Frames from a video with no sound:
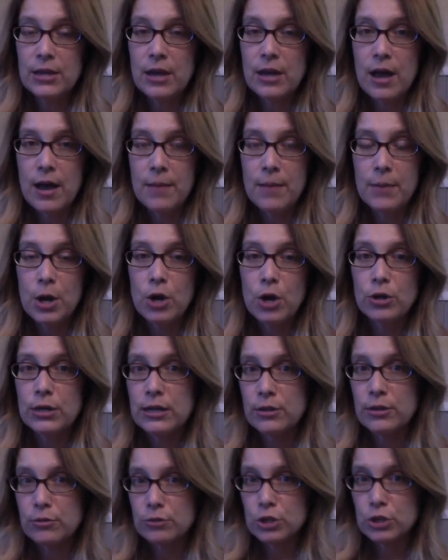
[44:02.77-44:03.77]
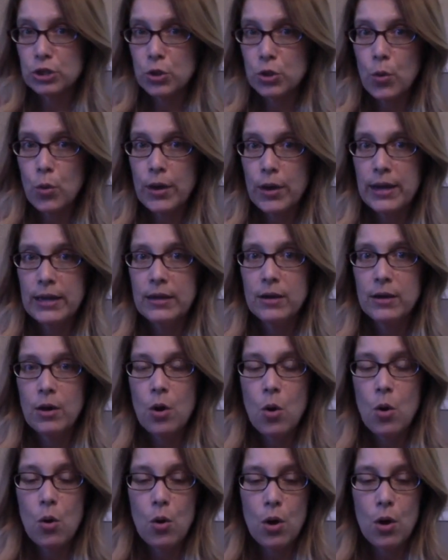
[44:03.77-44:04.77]
are either
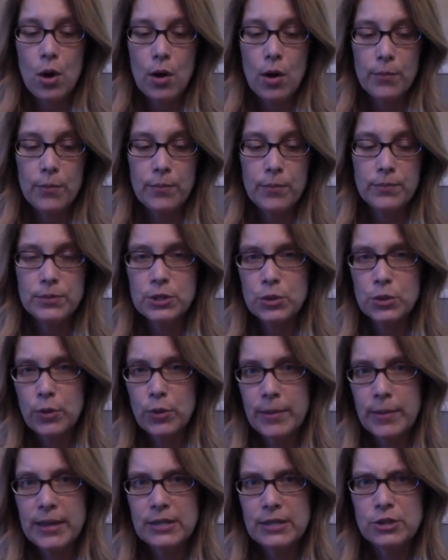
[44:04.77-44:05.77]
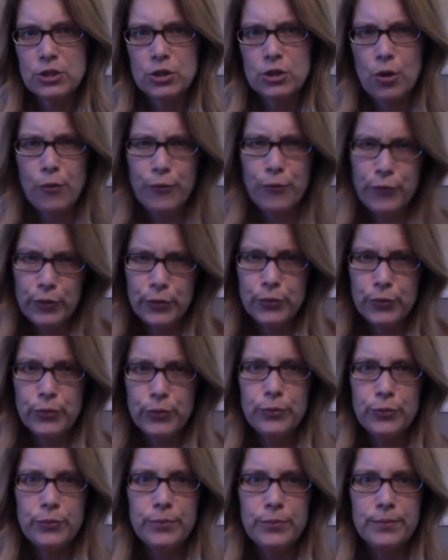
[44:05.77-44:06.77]
soy-based,
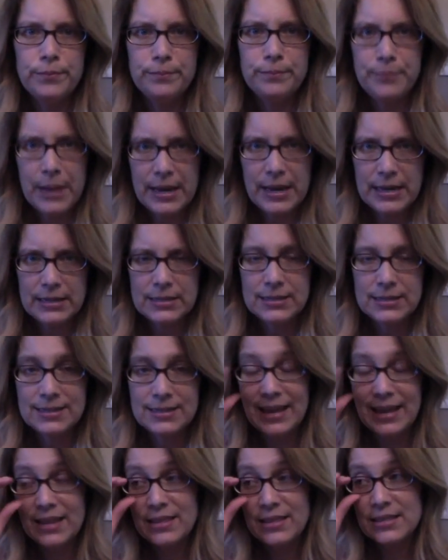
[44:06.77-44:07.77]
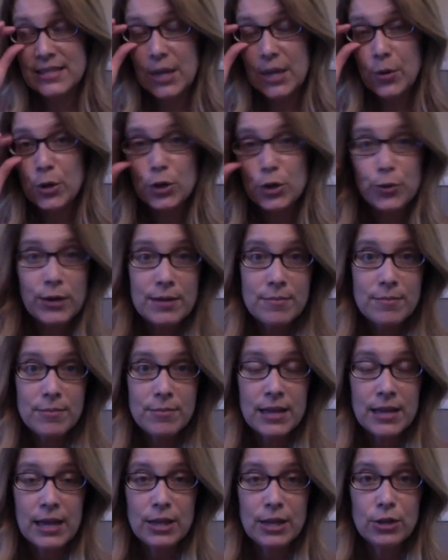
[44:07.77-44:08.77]
tofu-based, like the sour cream
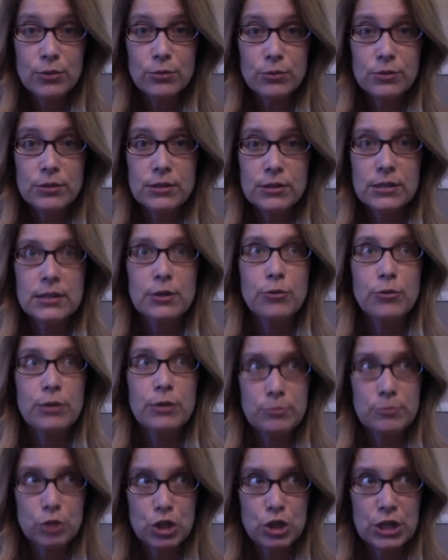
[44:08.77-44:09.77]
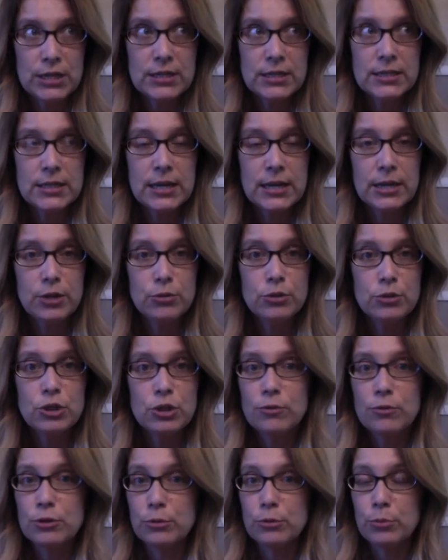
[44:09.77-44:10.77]
that I use, the cream cheese that I use,
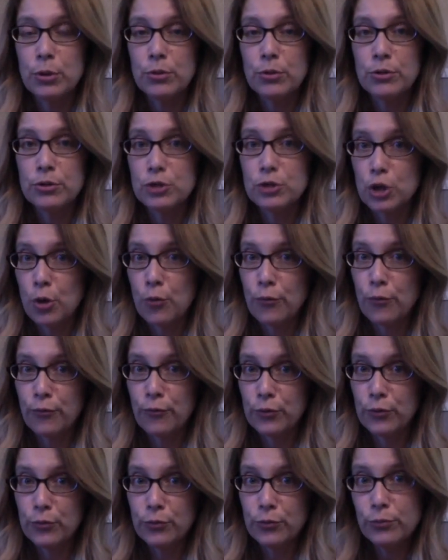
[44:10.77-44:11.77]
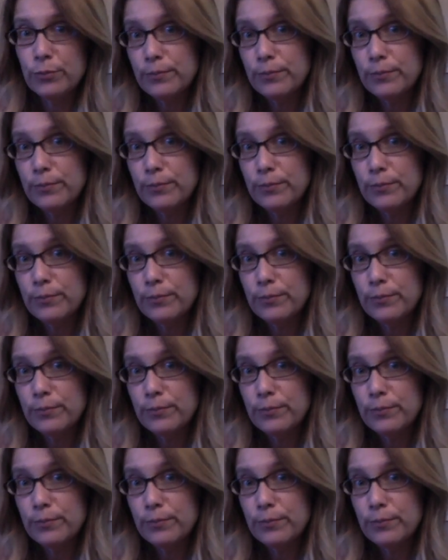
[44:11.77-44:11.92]
those are both tofu,